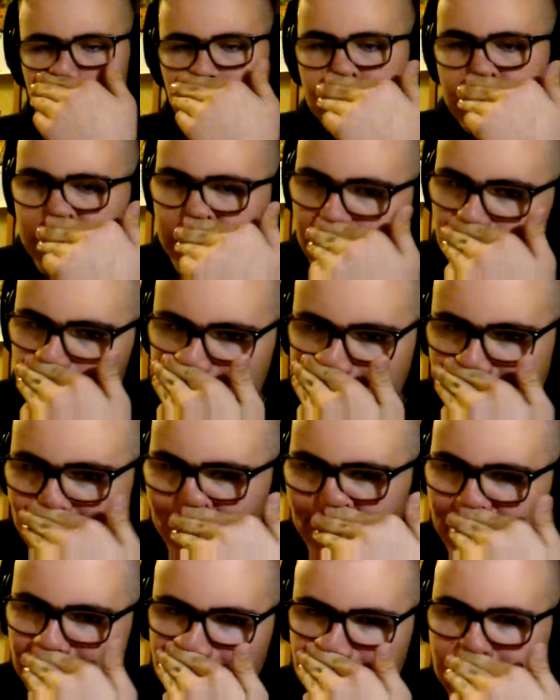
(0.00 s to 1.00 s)
the
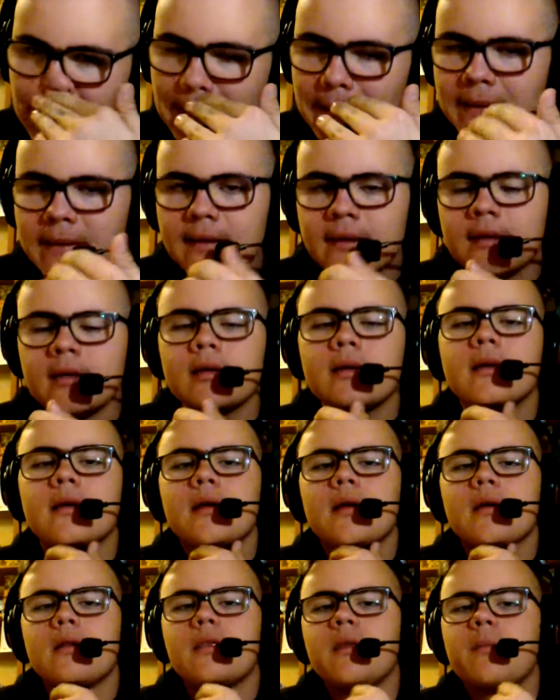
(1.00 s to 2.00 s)

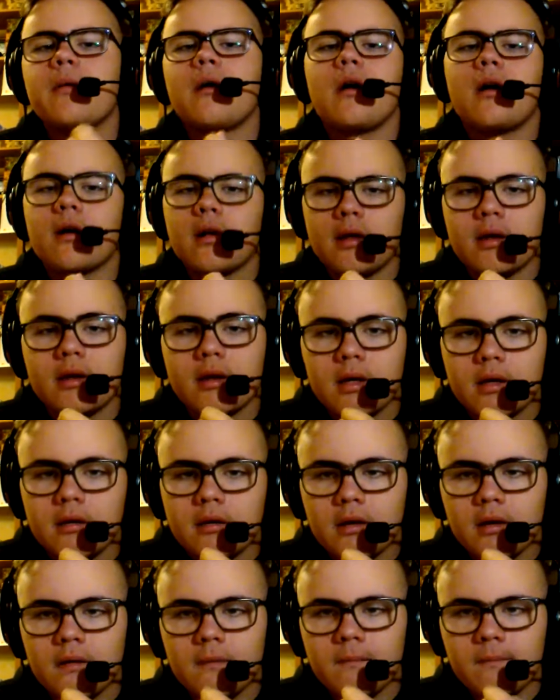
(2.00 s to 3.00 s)
body
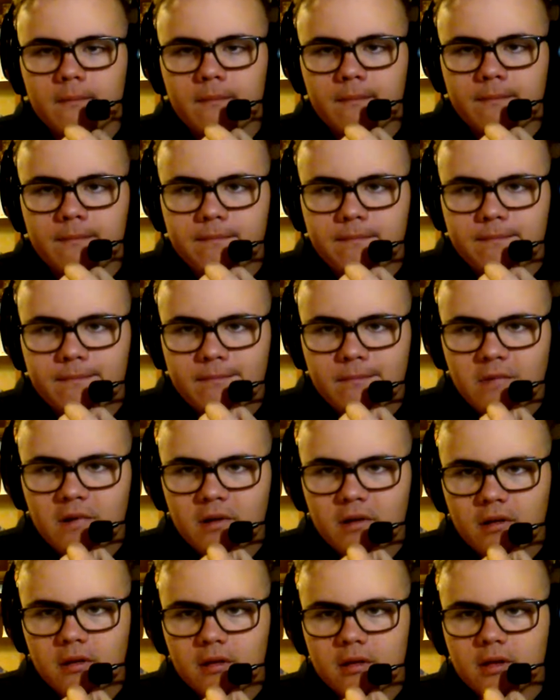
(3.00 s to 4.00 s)

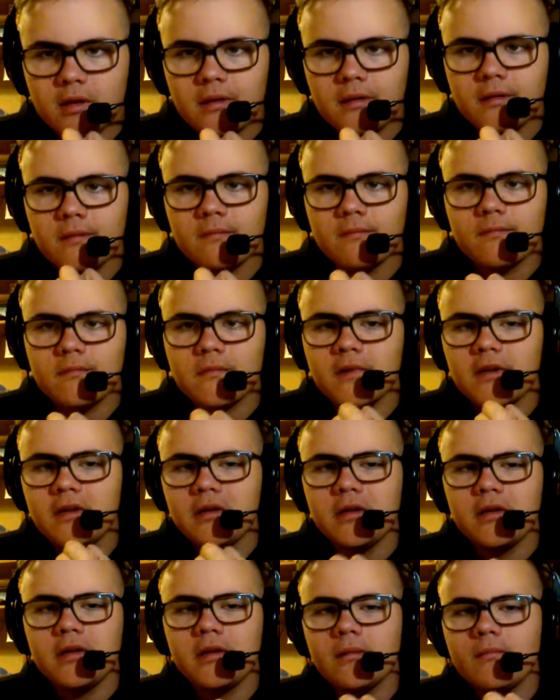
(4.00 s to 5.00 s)
because
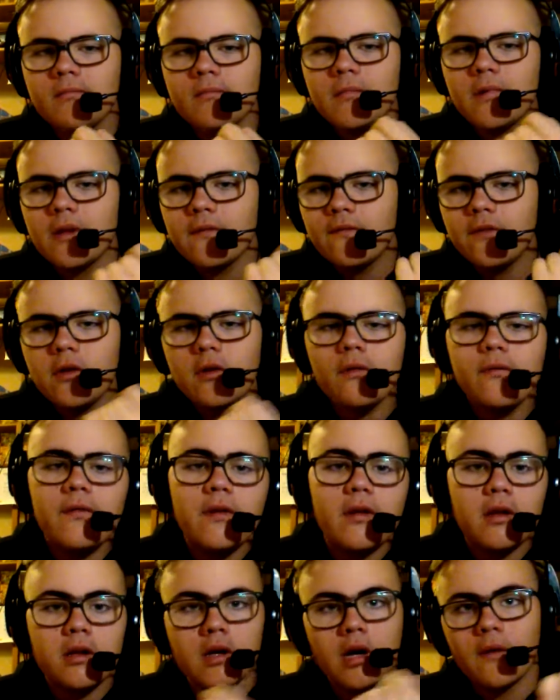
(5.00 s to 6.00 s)
if you
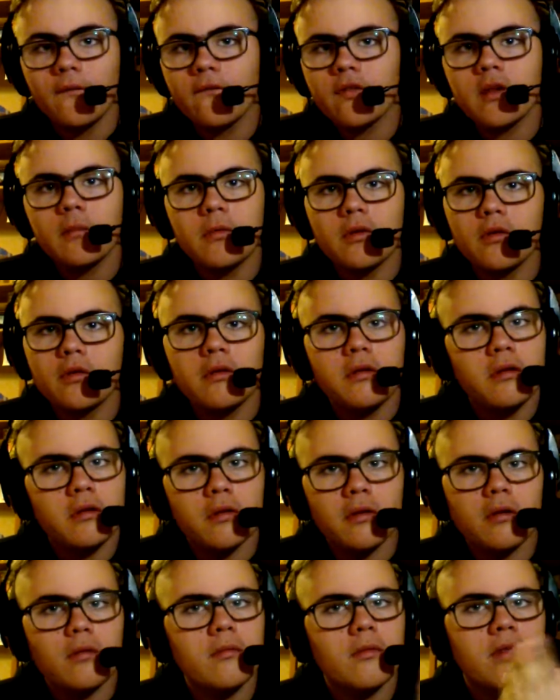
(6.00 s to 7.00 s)
feel comfortable in
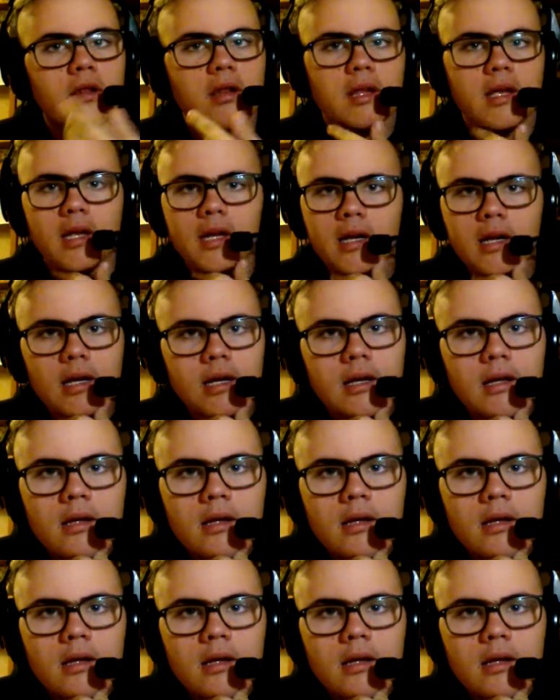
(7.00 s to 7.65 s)
your own skin,